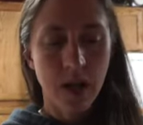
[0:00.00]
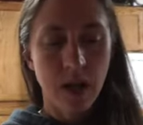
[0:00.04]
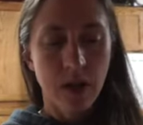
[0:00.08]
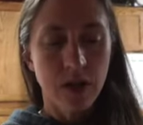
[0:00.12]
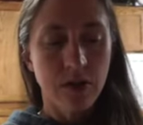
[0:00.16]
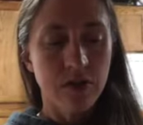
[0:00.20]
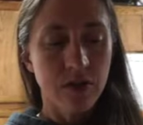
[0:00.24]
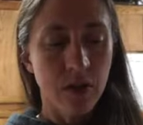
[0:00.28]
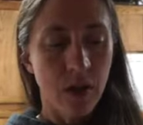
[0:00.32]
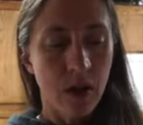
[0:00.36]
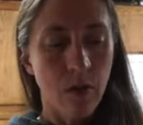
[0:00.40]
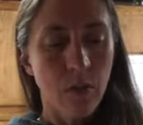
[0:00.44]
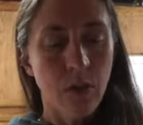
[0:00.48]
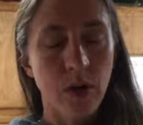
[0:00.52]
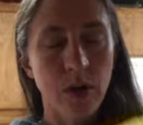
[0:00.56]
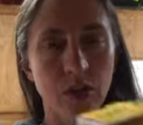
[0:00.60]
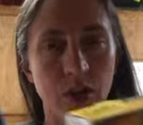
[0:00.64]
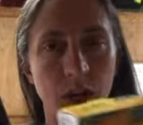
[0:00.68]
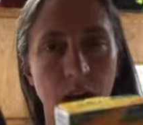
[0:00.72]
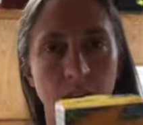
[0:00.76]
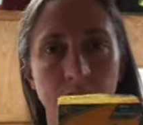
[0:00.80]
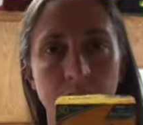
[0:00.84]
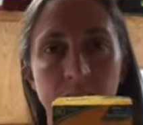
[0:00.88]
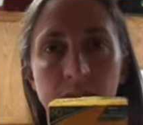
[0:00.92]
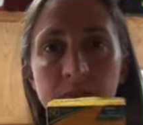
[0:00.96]
So we're
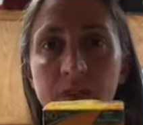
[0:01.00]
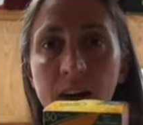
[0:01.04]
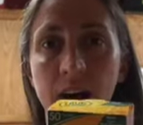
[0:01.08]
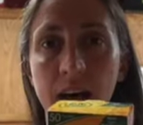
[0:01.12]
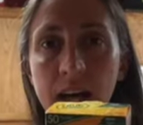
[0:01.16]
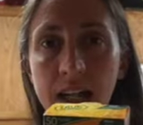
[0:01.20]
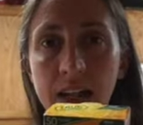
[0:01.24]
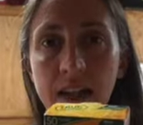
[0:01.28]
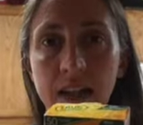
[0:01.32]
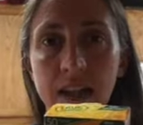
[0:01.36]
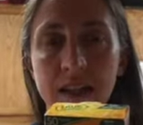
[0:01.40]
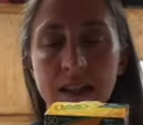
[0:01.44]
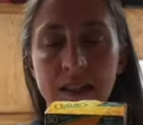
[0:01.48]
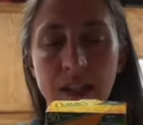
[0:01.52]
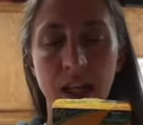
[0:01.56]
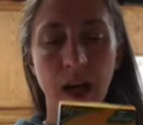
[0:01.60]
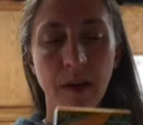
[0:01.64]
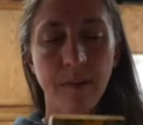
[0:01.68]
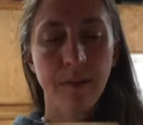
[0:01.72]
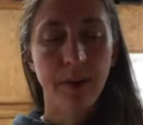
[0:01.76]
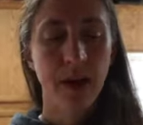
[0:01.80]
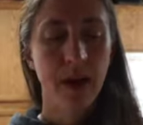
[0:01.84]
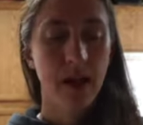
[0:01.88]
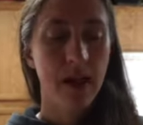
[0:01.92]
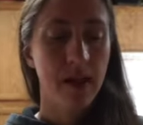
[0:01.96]
trying to fine this
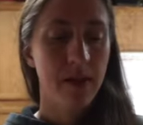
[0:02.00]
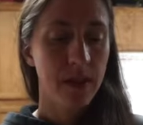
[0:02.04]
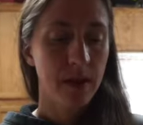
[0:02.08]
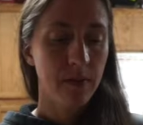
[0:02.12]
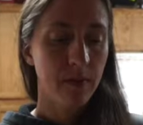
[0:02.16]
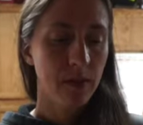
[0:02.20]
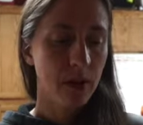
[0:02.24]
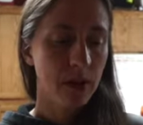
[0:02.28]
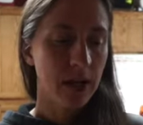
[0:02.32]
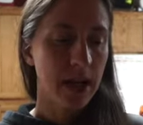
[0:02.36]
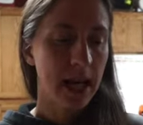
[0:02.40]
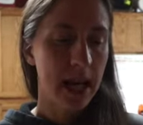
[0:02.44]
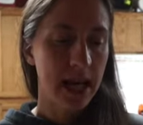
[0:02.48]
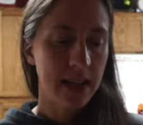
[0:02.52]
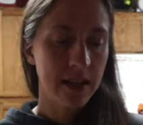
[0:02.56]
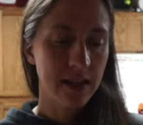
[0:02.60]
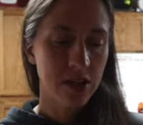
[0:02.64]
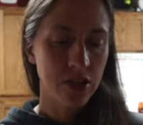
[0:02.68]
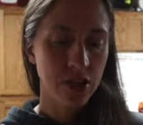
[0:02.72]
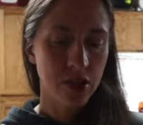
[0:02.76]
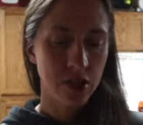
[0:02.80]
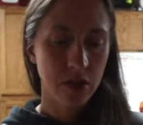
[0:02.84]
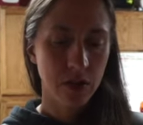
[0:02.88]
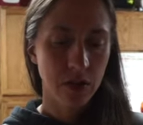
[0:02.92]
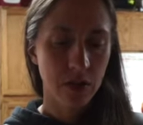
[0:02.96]
up. Then we're gonna add the
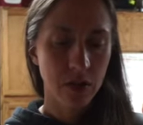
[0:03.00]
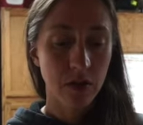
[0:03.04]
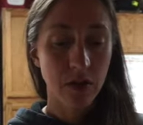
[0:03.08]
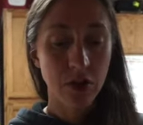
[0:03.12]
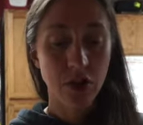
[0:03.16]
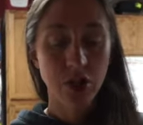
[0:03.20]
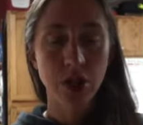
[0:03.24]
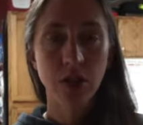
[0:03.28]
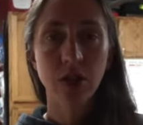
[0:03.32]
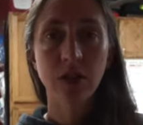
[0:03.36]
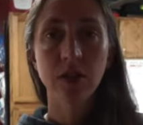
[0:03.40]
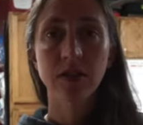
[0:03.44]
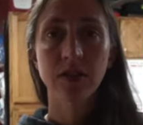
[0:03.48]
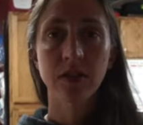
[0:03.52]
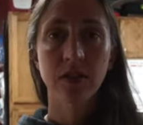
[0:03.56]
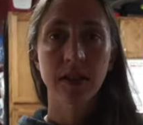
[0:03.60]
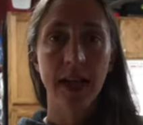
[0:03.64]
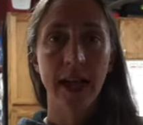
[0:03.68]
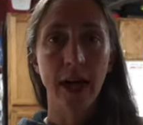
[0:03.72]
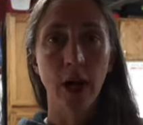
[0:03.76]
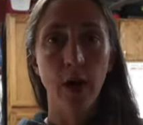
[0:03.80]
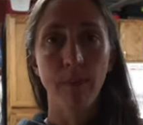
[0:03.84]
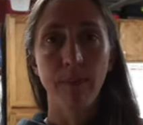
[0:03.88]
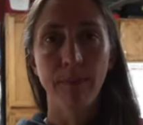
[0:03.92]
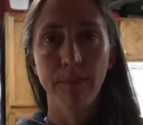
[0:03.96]
sugar. The sugar is gonna
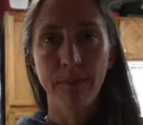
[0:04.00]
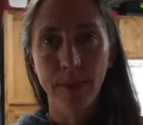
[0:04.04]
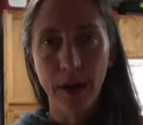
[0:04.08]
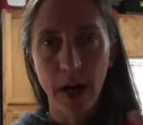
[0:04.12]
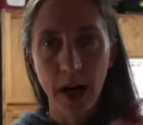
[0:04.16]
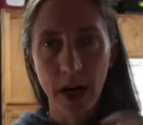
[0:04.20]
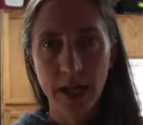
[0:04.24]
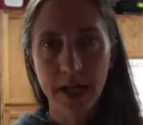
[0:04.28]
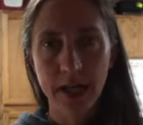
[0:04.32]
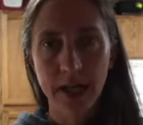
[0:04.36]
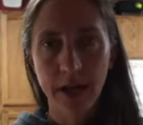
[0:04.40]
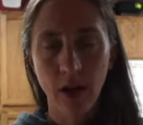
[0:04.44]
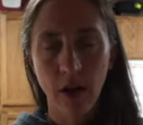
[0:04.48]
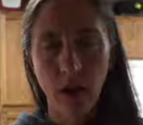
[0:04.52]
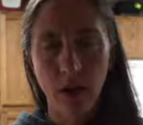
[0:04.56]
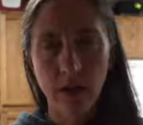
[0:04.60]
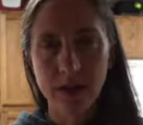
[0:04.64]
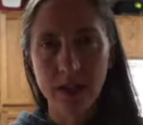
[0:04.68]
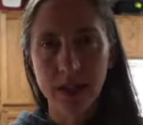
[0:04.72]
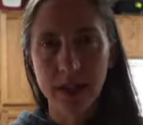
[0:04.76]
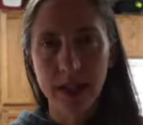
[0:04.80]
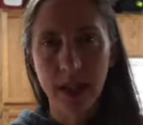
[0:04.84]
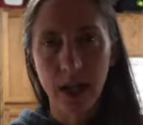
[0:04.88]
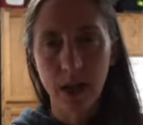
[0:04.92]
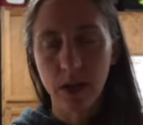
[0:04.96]
help bond it all
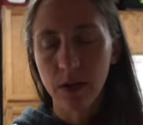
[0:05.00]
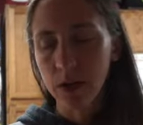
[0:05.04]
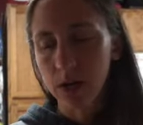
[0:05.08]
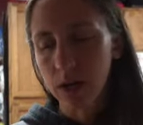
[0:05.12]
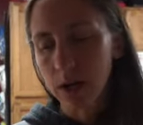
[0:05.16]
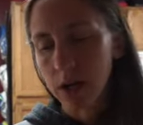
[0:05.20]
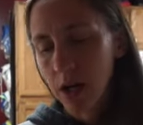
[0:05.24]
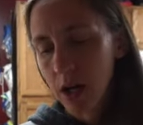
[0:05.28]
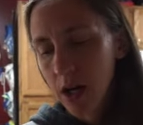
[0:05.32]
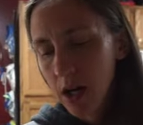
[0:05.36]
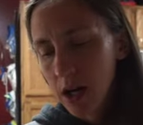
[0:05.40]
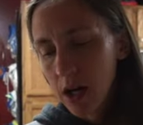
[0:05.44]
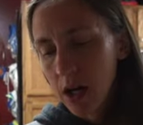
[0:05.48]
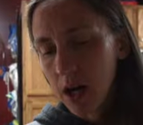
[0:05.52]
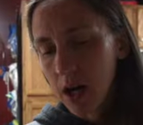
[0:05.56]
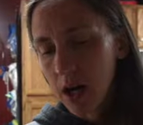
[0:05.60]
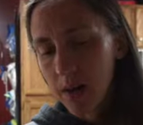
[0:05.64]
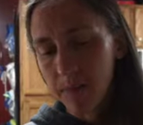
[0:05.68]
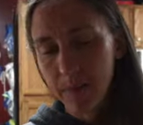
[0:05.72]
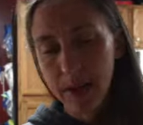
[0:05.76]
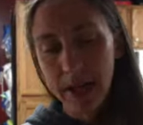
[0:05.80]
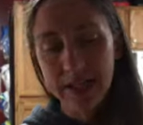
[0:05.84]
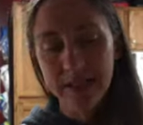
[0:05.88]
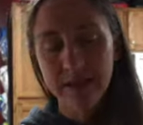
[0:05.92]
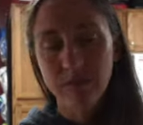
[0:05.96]
together.
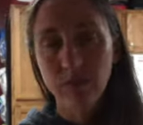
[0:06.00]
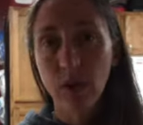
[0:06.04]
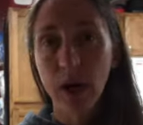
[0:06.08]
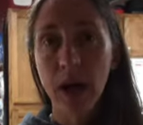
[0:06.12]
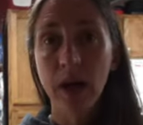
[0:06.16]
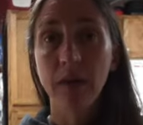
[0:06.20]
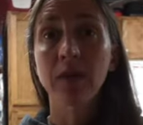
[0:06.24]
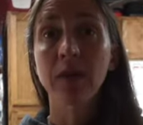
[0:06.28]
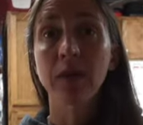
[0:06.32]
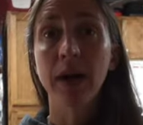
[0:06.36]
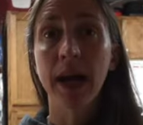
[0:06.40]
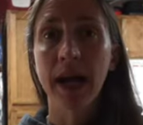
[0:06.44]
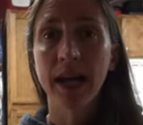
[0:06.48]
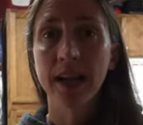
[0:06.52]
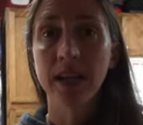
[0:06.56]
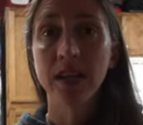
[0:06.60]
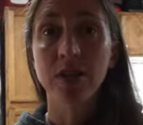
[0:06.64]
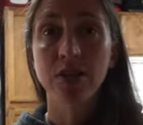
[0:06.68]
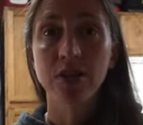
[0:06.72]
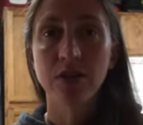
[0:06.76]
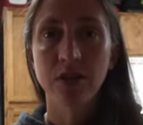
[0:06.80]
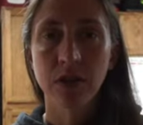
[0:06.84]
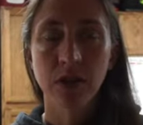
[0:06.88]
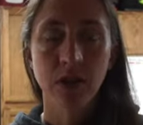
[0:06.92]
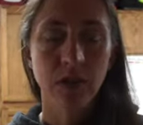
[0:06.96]
That's why we're adding
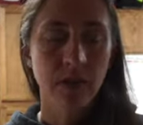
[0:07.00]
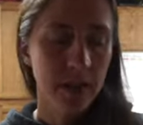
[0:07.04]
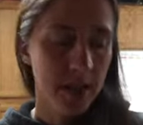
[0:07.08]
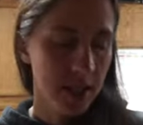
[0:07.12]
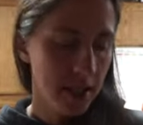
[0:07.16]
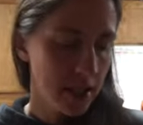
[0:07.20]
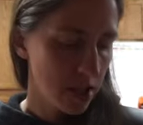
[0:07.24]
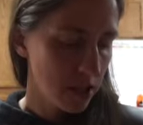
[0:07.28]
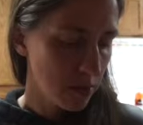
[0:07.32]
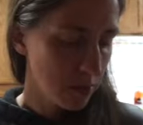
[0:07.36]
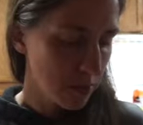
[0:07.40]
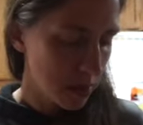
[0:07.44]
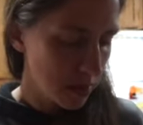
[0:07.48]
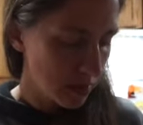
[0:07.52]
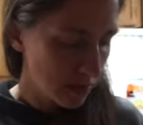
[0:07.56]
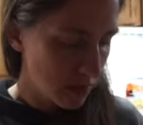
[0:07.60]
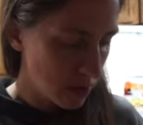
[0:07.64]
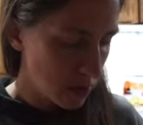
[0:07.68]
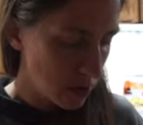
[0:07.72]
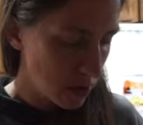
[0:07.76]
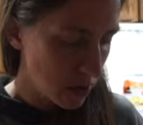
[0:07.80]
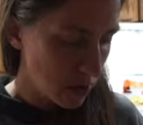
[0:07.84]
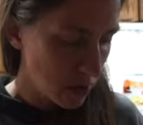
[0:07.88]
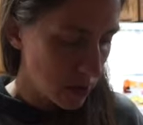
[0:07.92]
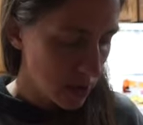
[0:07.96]
sugar in here, but if you
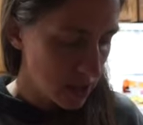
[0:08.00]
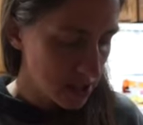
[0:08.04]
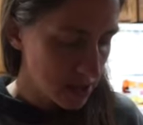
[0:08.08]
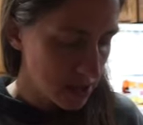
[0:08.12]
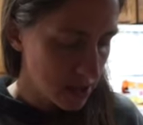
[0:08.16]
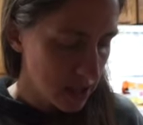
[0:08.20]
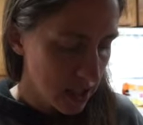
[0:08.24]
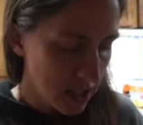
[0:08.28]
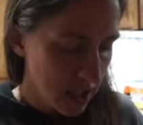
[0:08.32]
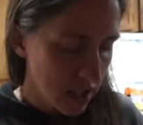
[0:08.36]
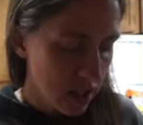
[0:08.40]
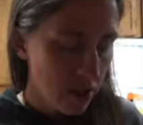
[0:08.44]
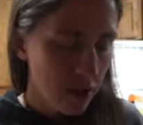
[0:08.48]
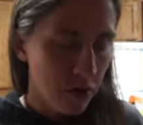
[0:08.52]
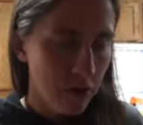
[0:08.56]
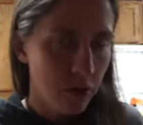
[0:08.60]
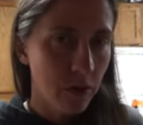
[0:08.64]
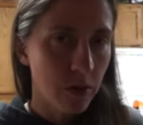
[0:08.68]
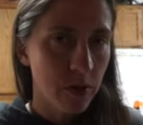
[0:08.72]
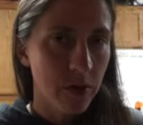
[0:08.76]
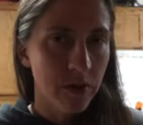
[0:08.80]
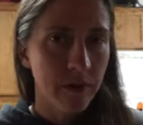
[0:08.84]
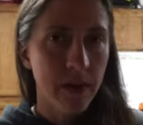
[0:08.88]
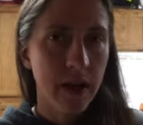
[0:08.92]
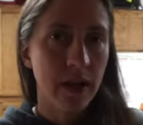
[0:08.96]
notice,
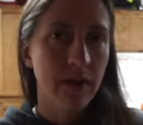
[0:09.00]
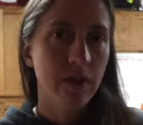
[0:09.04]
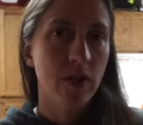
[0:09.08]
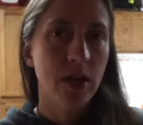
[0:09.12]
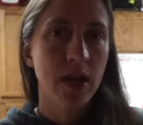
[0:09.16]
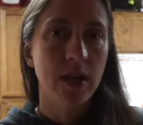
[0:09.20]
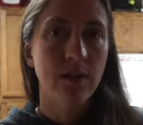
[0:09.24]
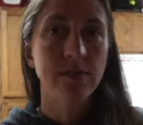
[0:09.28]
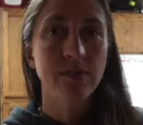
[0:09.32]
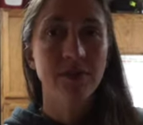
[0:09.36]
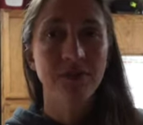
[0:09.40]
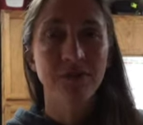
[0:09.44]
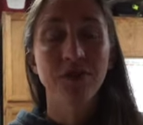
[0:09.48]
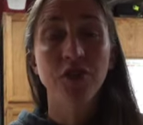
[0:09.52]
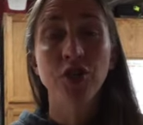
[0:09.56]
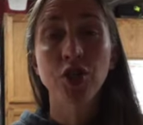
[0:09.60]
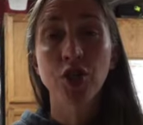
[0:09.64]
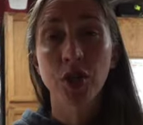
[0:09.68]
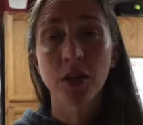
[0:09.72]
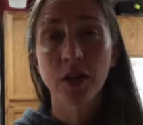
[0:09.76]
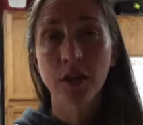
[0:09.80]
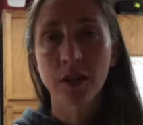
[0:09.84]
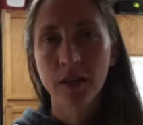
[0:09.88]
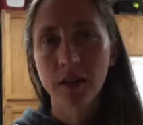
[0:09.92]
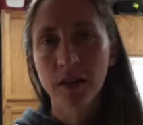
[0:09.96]
4 to 5 grams of
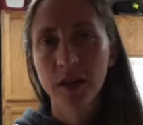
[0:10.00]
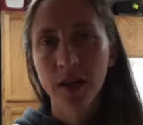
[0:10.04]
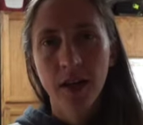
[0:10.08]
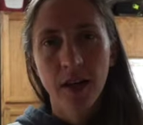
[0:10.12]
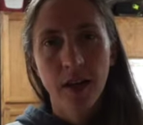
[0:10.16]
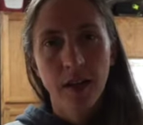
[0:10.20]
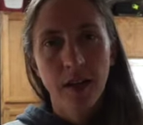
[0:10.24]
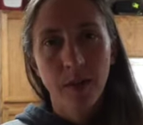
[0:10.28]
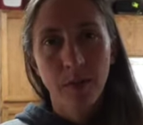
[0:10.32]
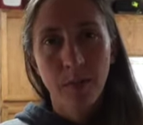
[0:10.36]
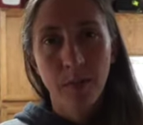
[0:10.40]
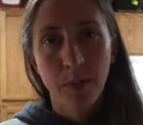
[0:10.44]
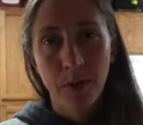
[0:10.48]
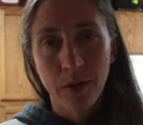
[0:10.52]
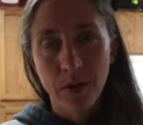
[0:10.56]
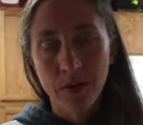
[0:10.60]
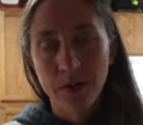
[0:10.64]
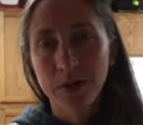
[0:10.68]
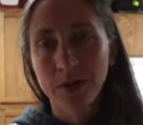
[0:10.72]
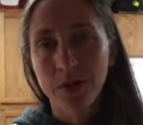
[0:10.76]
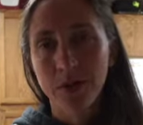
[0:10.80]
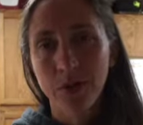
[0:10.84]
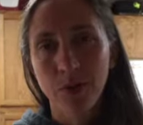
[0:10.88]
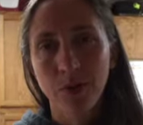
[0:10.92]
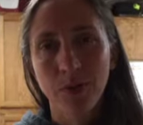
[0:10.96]
sugar per
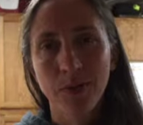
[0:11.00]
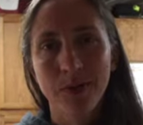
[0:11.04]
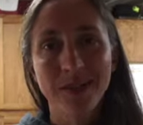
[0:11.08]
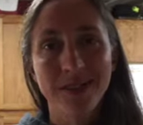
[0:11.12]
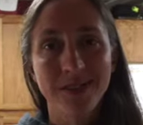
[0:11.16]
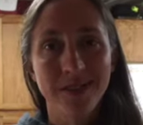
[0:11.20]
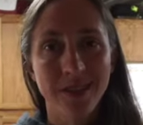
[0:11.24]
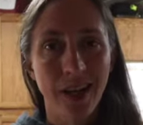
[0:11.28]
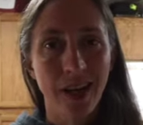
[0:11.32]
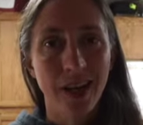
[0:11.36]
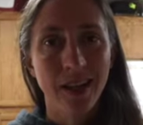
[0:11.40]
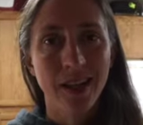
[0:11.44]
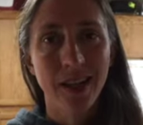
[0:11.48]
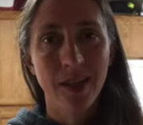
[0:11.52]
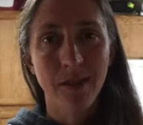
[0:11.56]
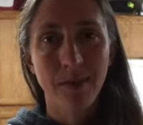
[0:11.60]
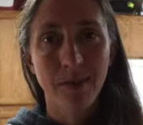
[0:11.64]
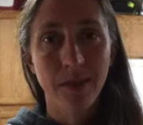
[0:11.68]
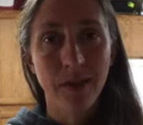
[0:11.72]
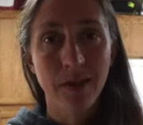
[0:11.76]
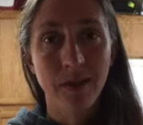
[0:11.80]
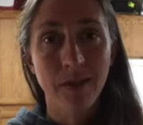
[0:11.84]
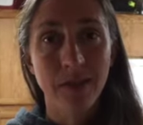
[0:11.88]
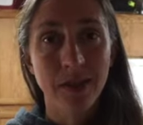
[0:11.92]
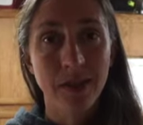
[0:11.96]
scoop is not that
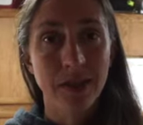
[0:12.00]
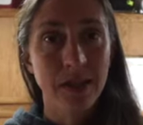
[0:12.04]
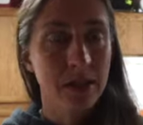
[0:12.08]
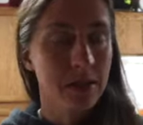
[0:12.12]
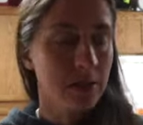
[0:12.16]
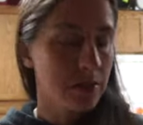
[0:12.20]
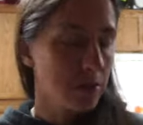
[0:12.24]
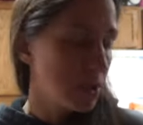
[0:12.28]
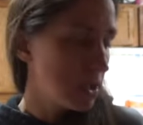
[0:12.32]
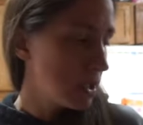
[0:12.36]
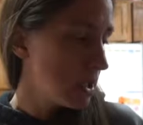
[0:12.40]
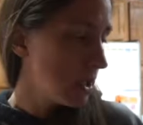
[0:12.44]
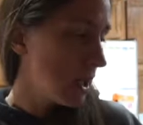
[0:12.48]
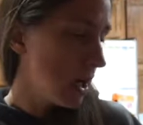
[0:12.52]
big of a deal.